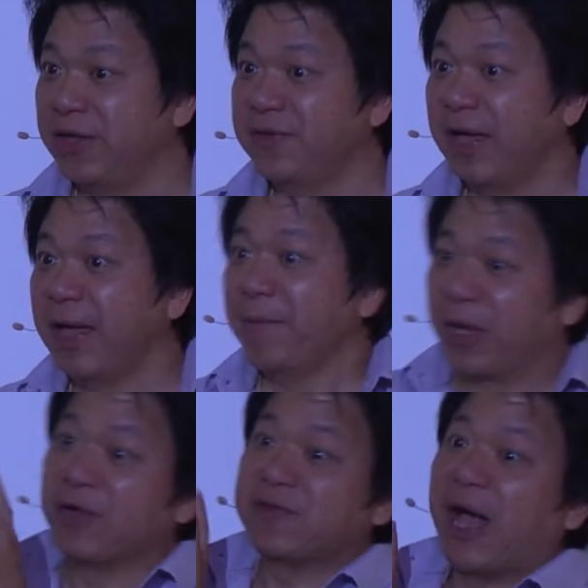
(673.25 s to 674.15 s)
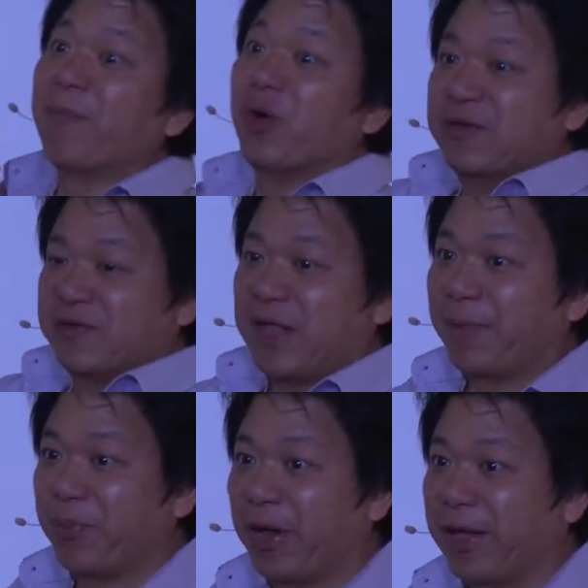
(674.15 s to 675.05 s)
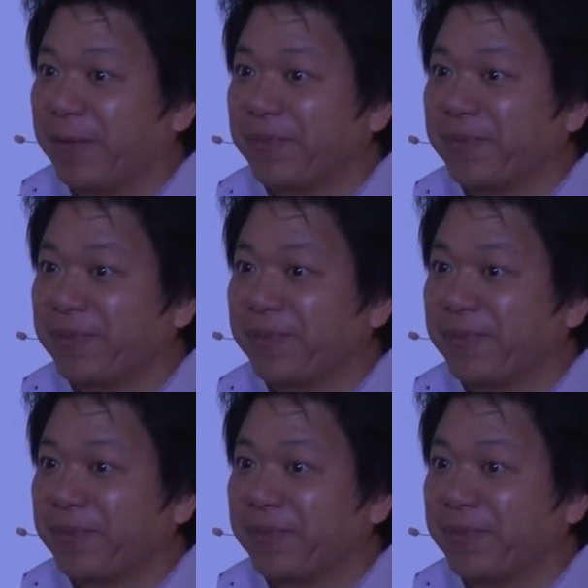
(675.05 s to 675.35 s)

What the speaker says: is, because I'm going to start praying.